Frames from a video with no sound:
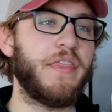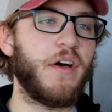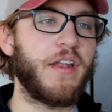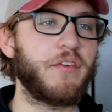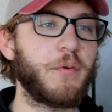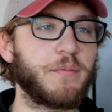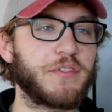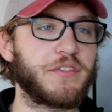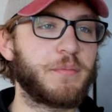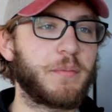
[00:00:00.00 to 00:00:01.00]
I thought everyone
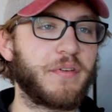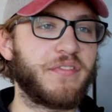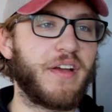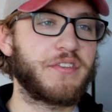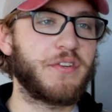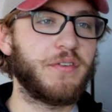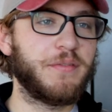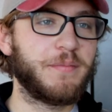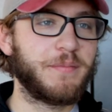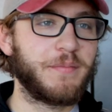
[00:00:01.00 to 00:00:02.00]
was super
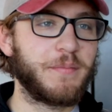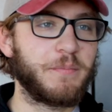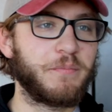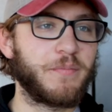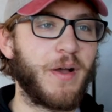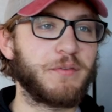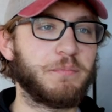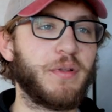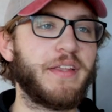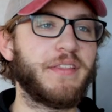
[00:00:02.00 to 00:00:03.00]
professional. I
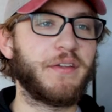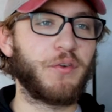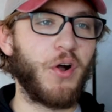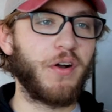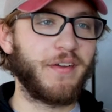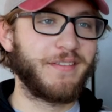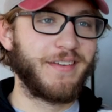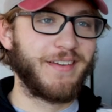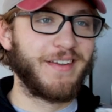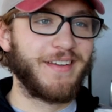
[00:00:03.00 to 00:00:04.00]
was blatantly wrong.
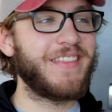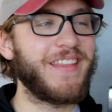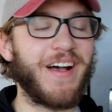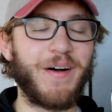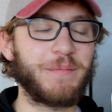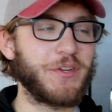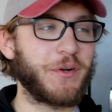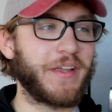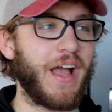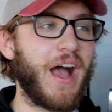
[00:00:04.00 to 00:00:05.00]
No, I'm
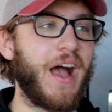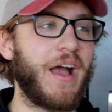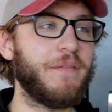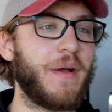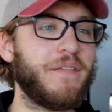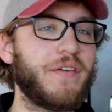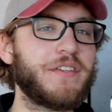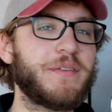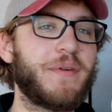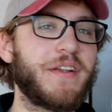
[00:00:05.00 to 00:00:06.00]
joking. My
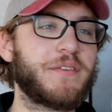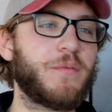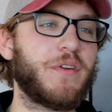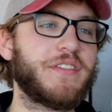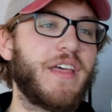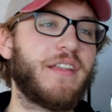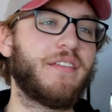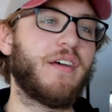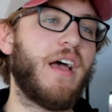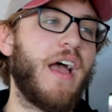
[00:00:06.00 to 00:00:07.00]
first impression was
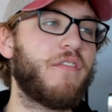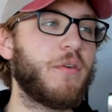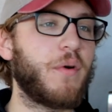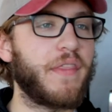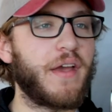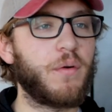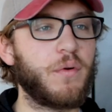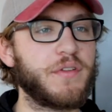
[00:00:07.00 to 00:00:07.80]
that everyone there